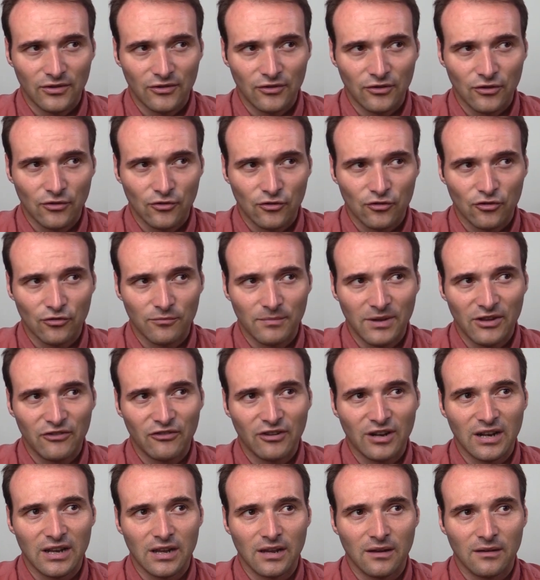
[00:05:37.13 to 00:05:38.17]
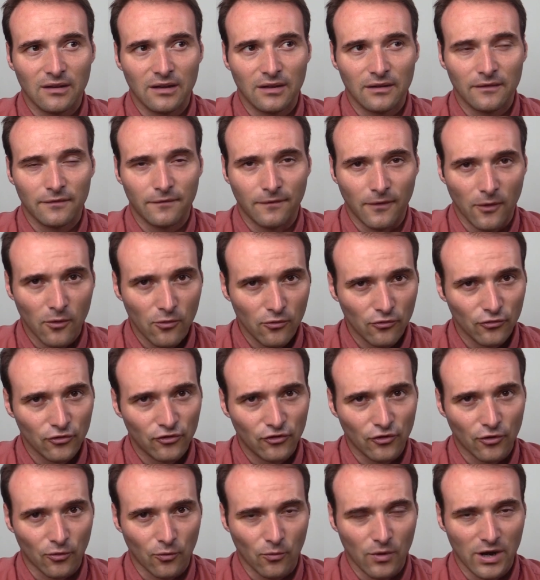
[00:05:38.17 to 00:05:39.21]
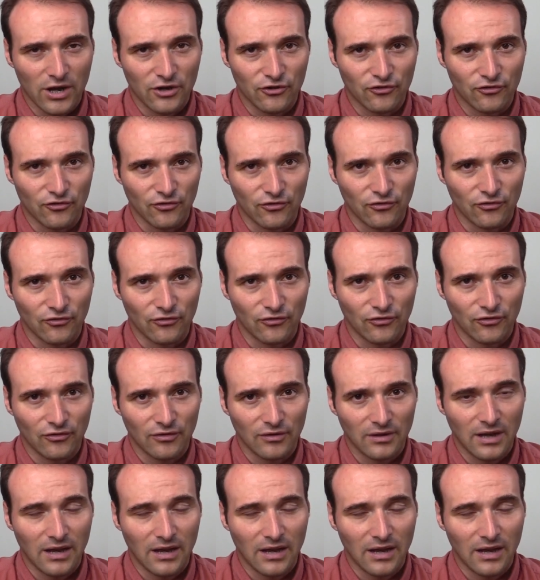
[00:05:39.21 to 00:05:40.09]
you should basically focus your questions